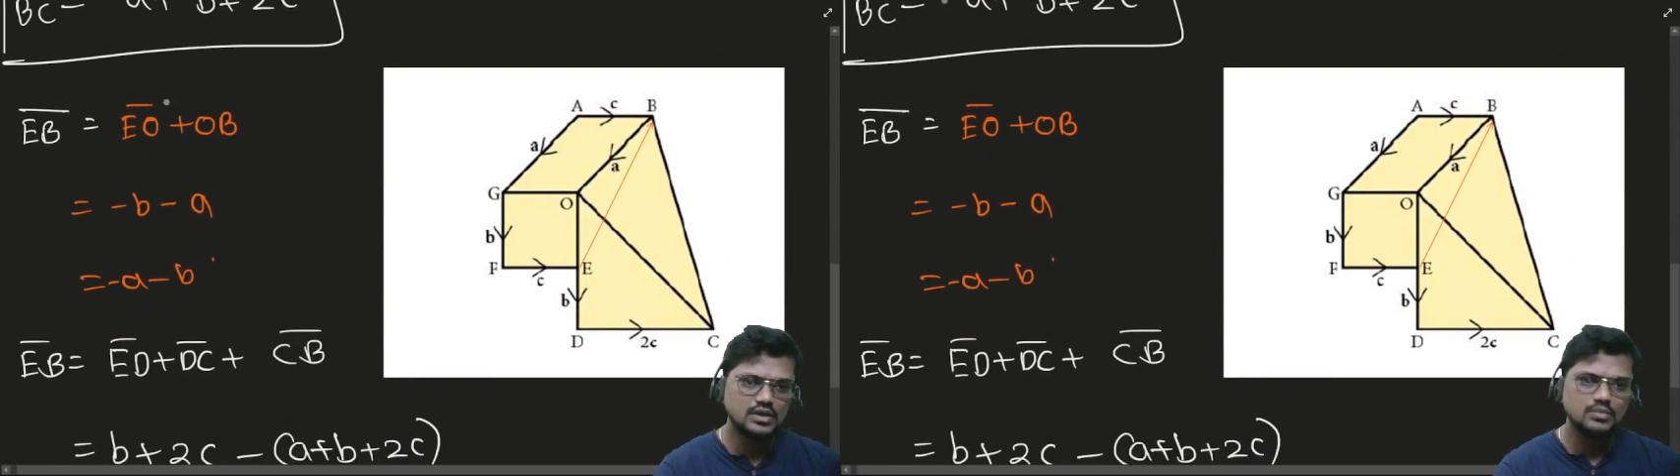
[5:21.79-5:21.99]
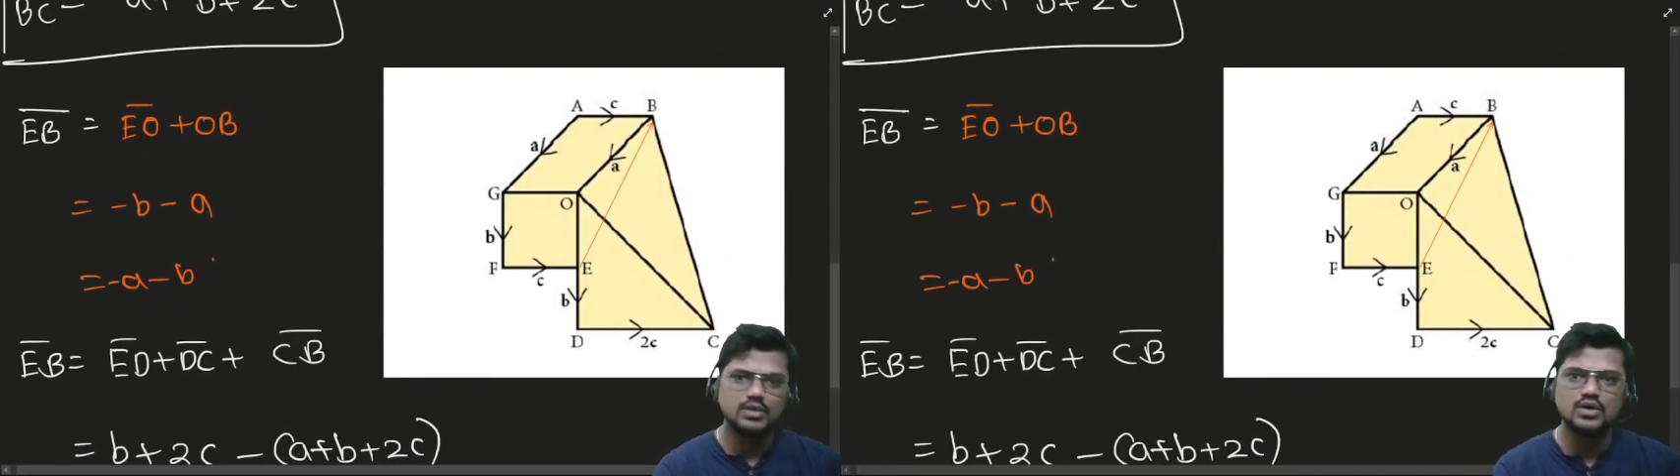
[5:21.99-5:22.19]

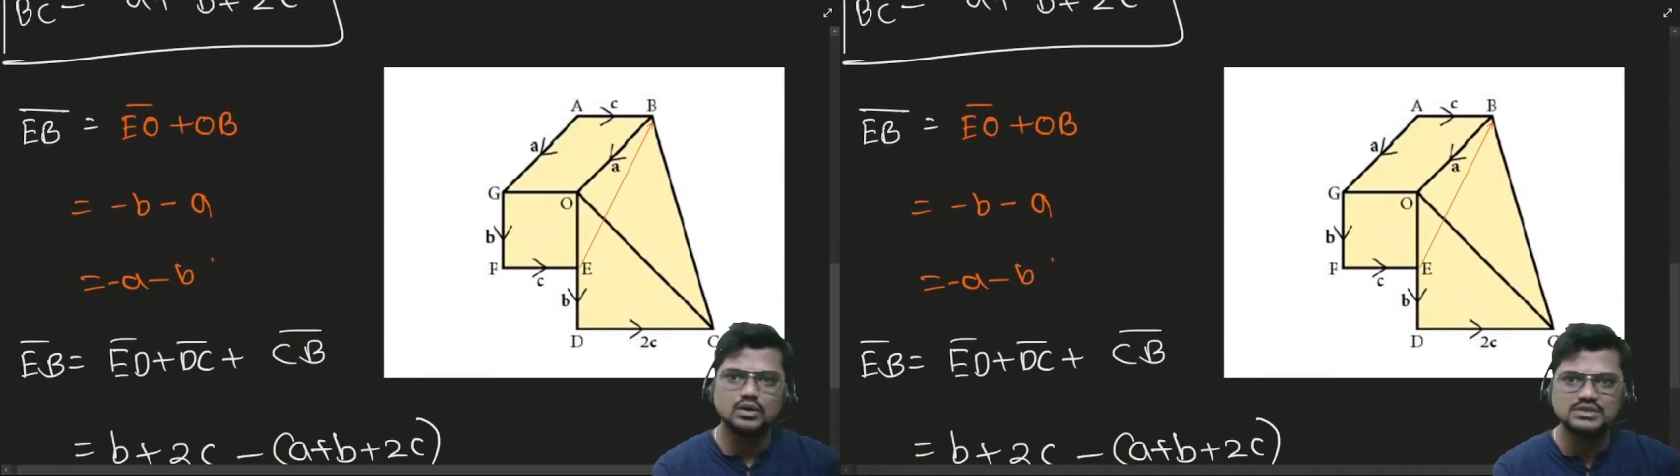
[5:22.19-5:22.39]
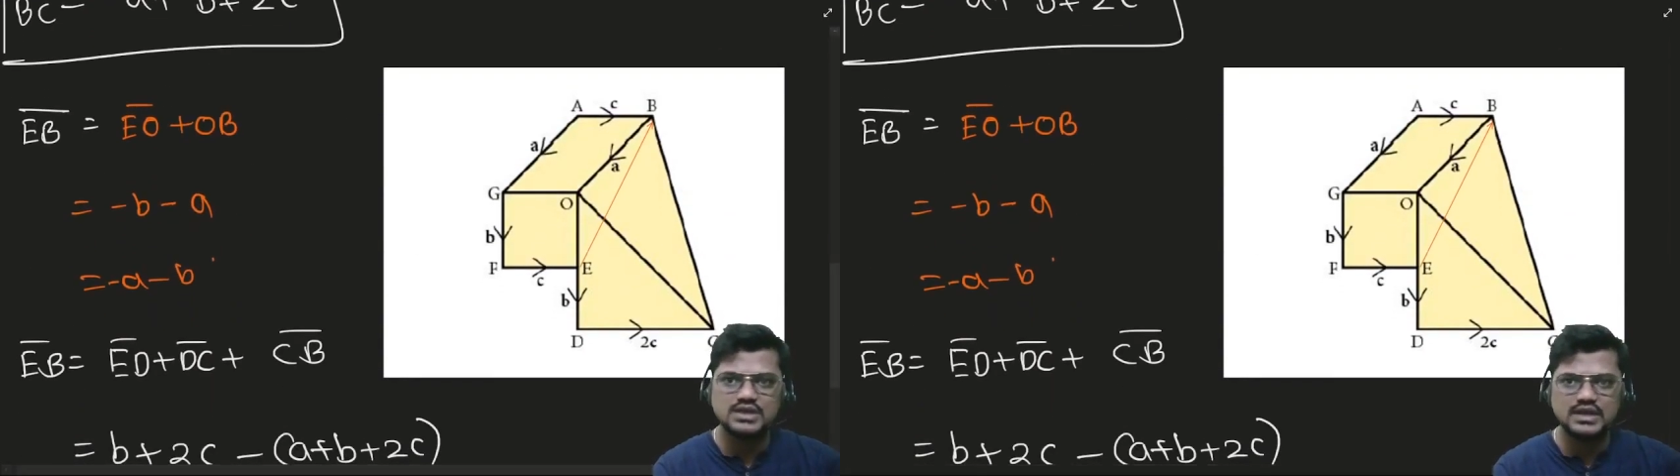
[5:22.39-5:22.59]

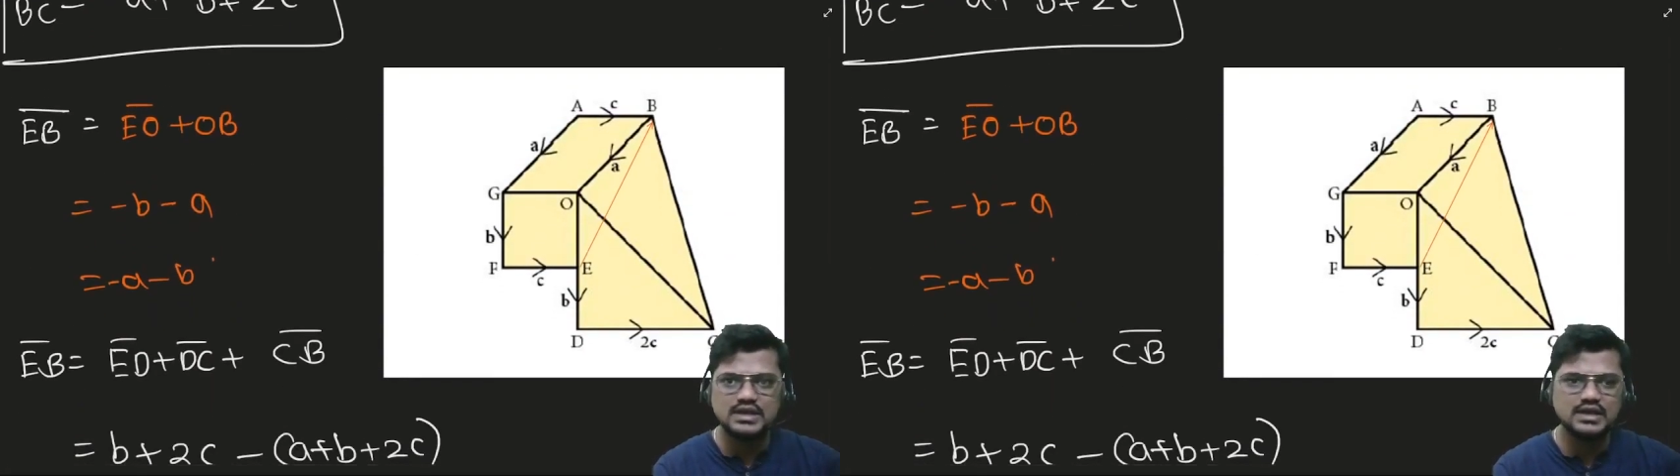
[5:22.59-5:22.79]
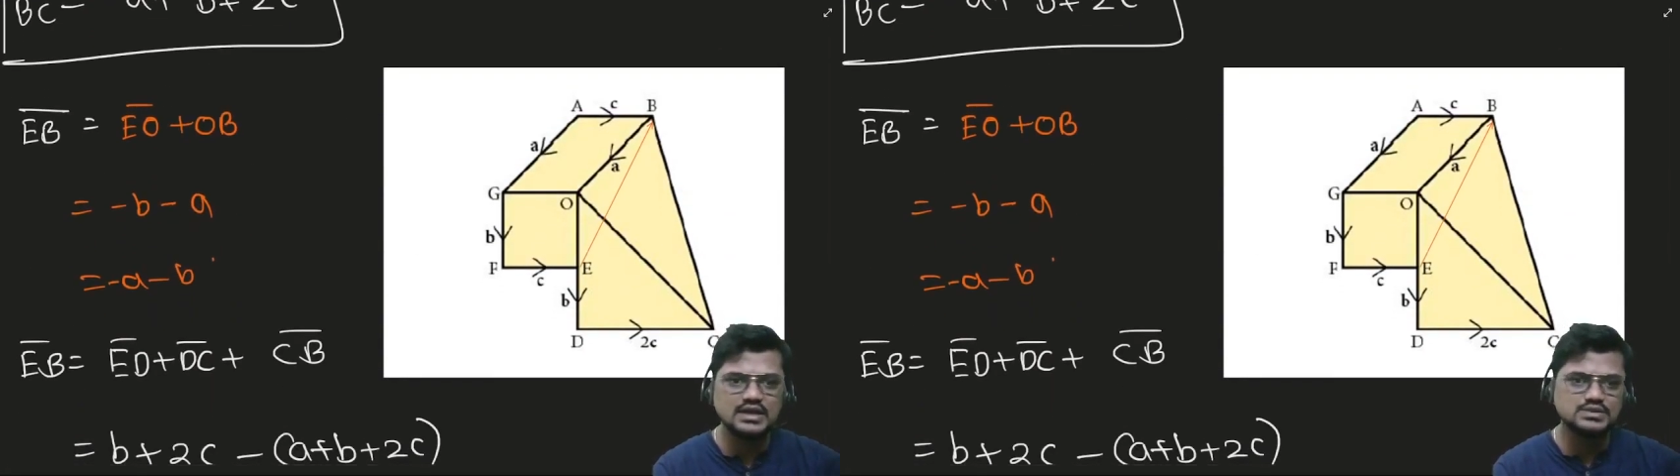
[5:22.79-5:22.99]
Because
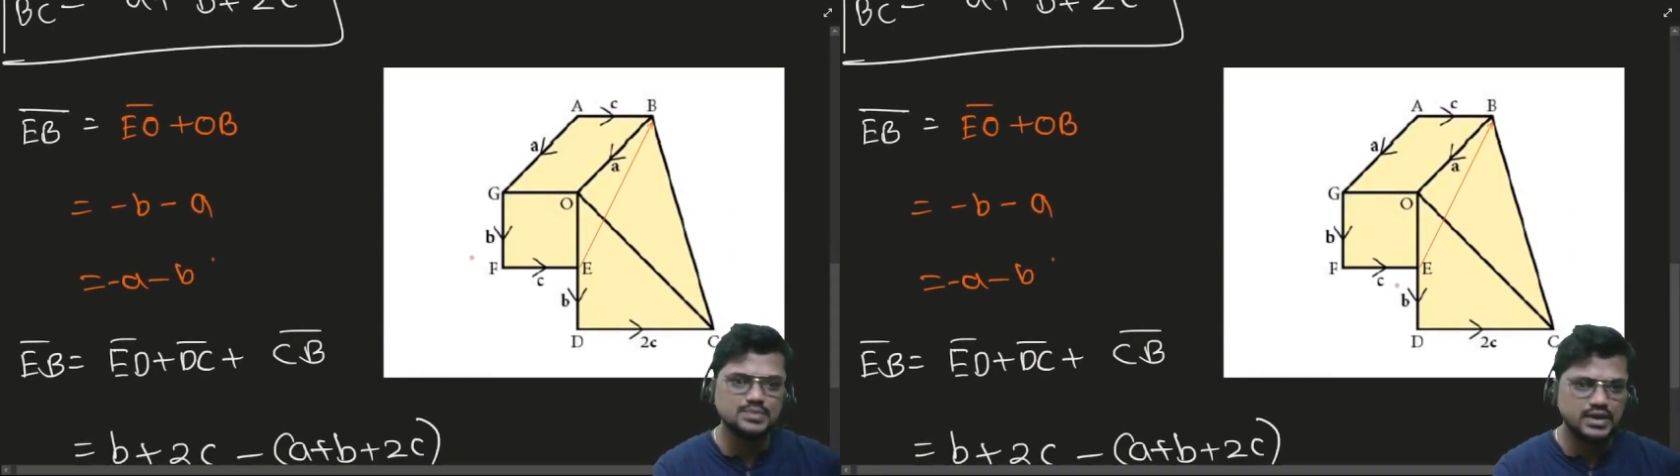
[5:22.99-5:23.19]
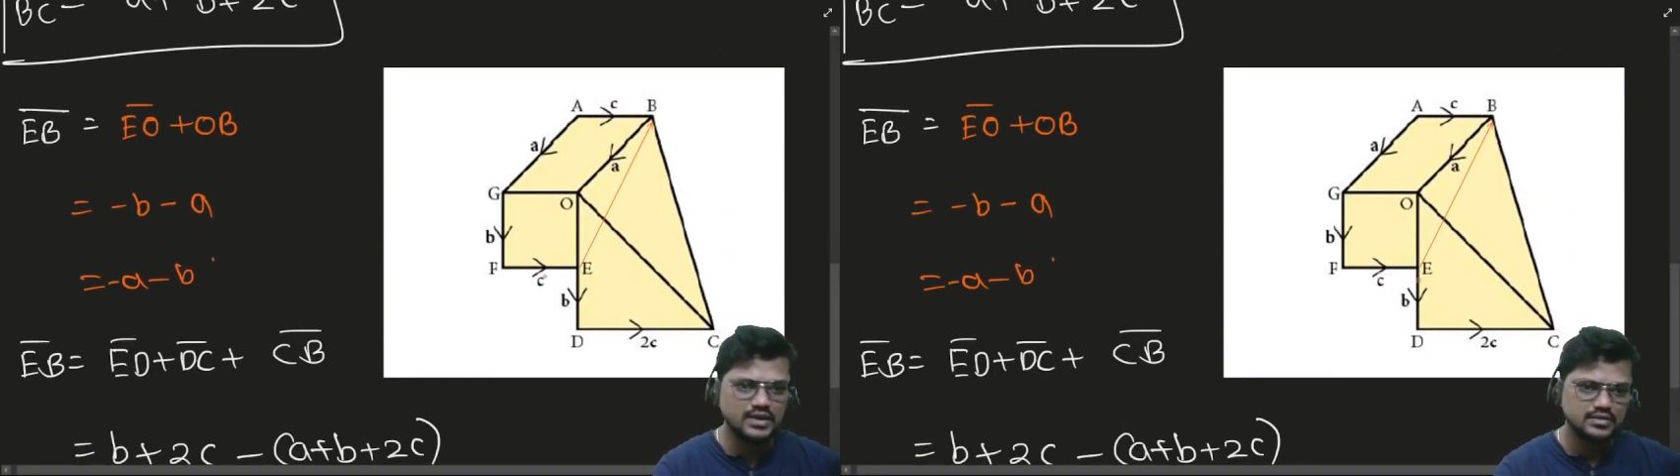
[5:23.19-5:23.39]
ED is
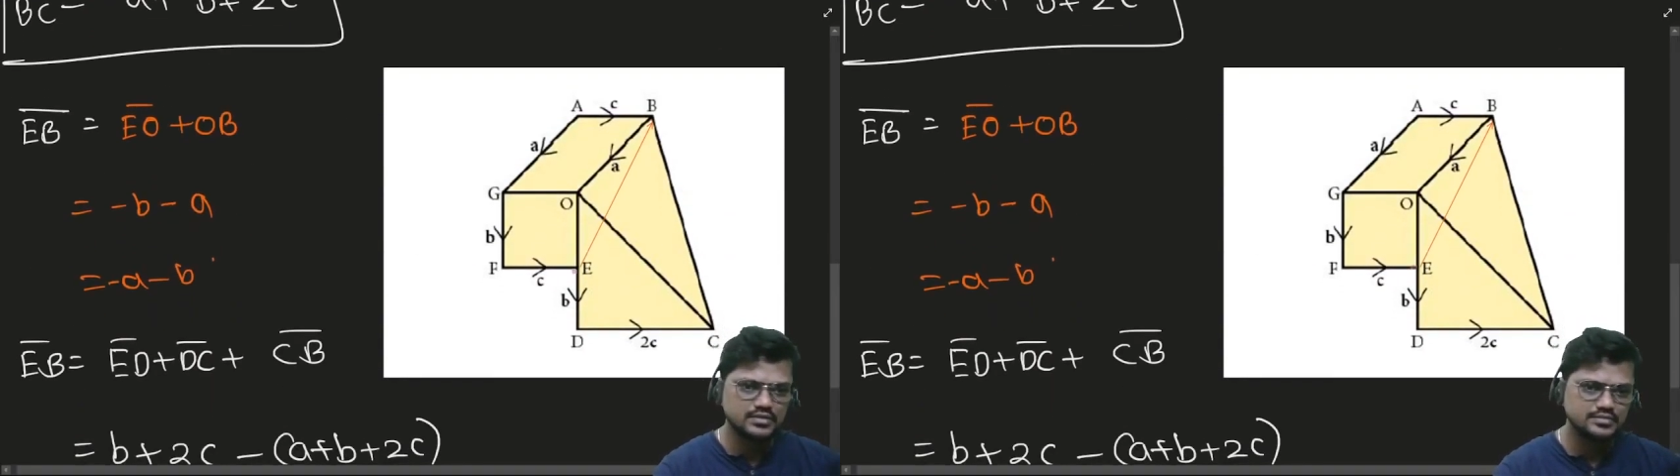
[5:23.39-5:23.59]
B.